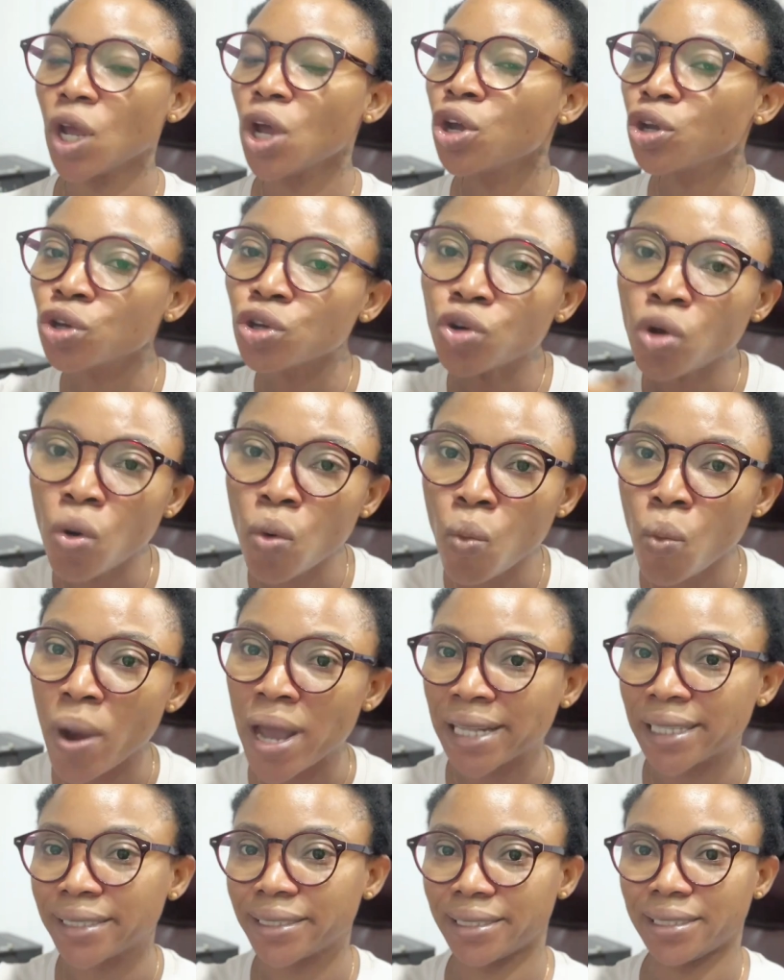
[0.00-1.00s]
You don't
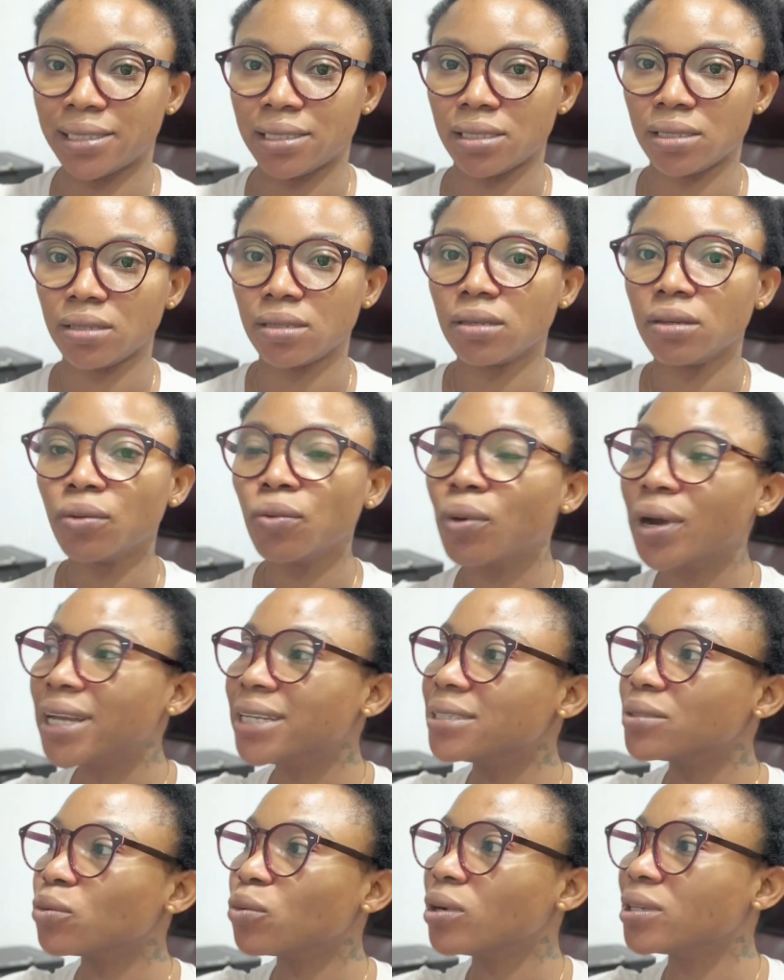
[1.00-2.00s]
wait.
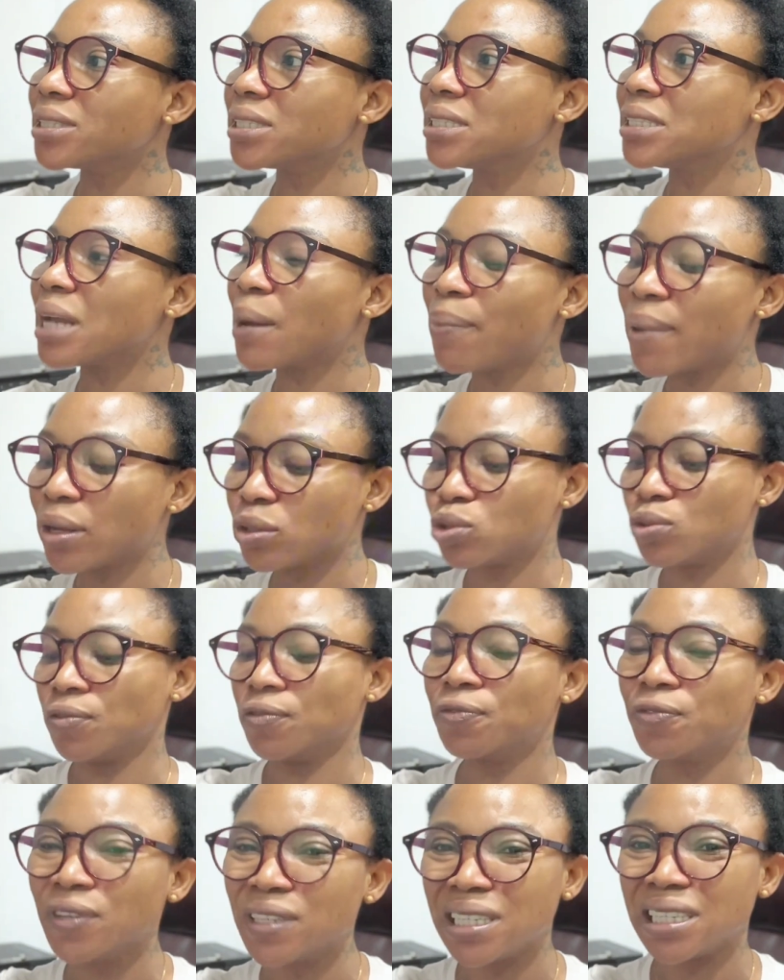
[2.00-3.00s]
Once it's about to
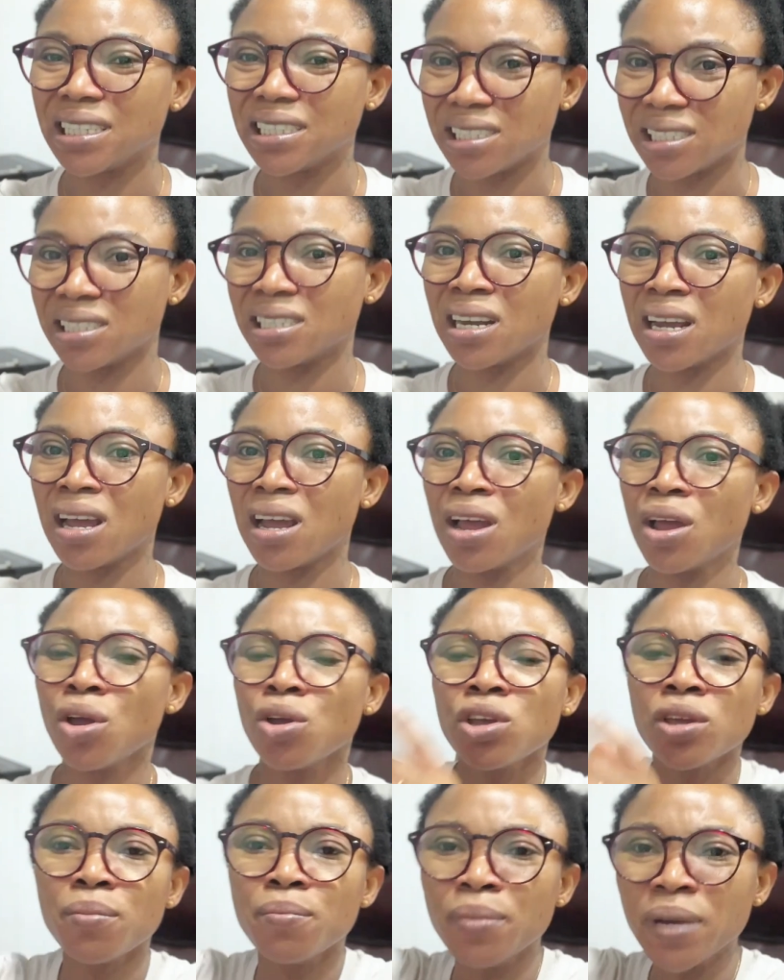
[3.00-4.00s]
finish,
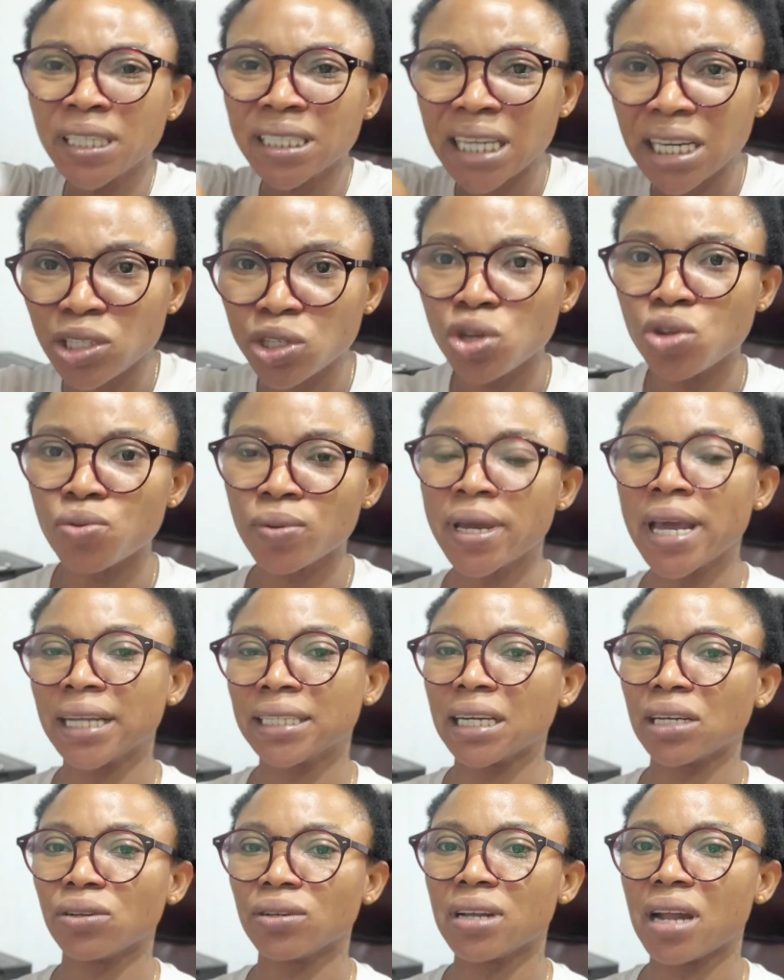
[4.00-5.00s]
immediately you get
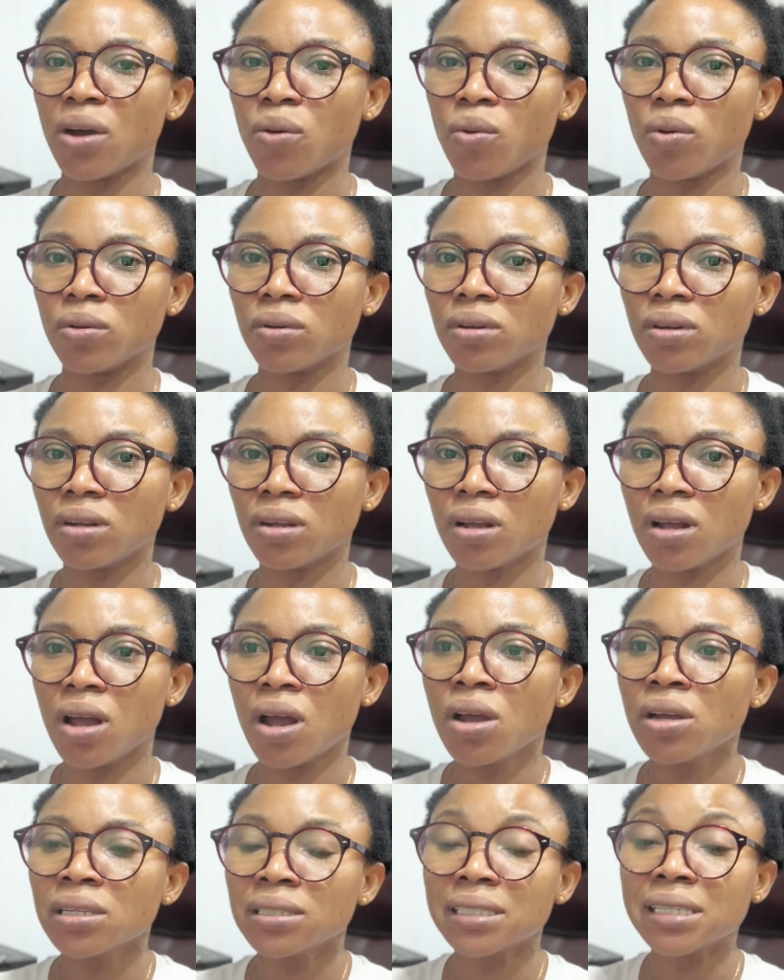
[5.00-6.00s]
another one.
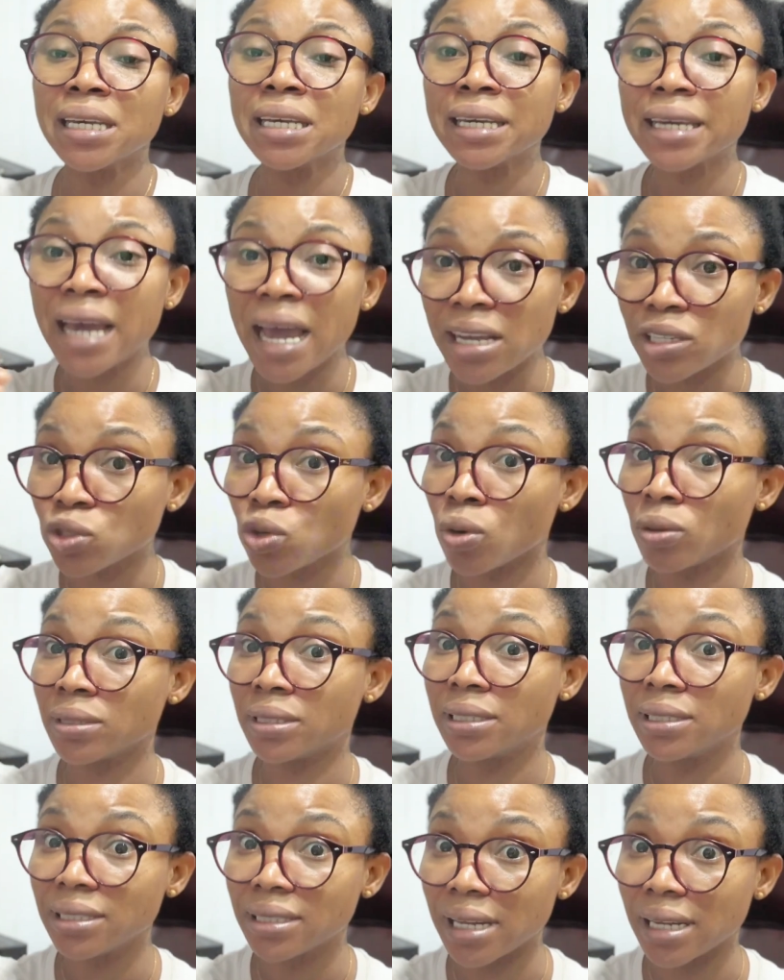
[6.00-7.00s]
Skincare is
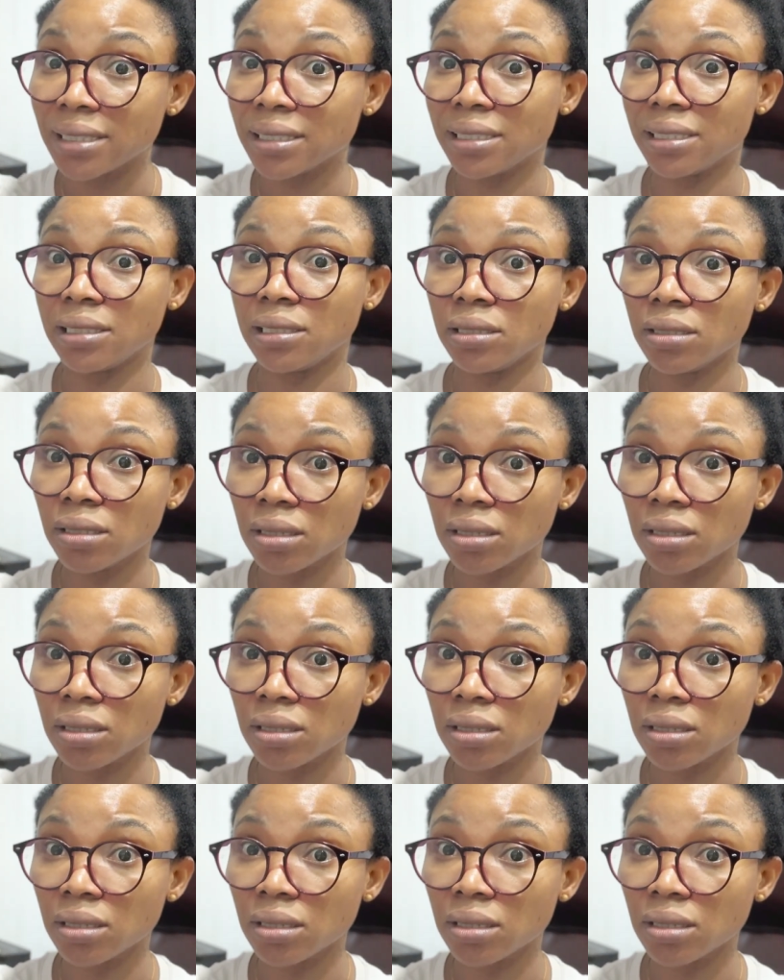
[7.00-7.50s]
consistency.